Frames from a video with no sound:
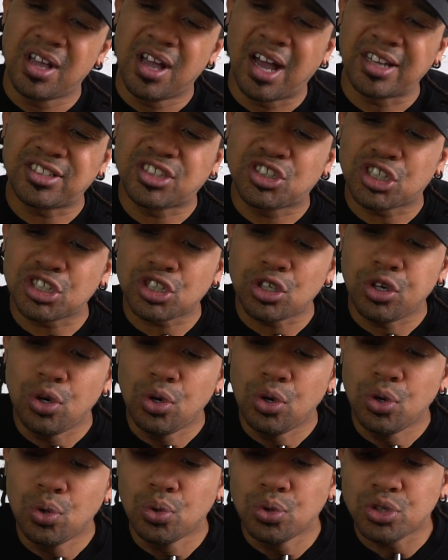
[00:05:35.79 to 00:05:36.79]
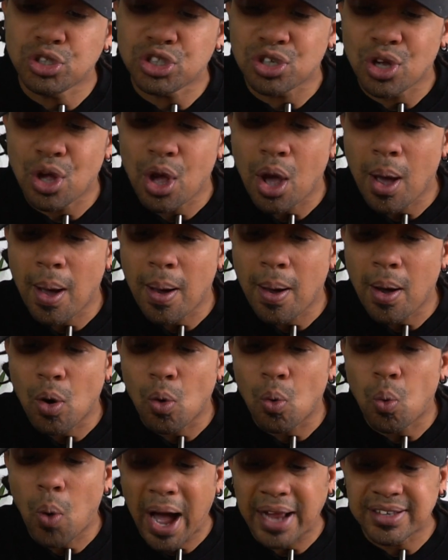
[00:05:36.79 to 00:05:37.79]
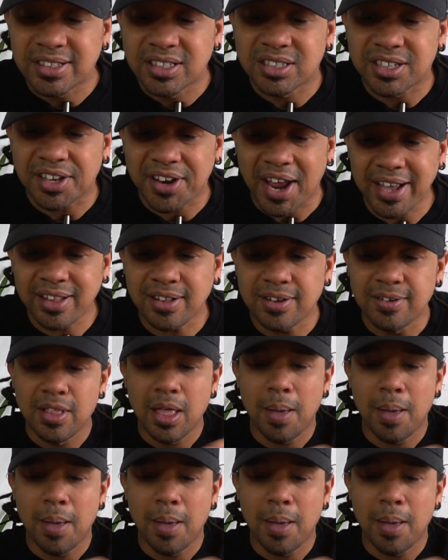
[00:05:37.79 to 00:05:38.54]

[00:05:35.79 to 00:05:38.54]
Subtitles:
it's just loose ones, right?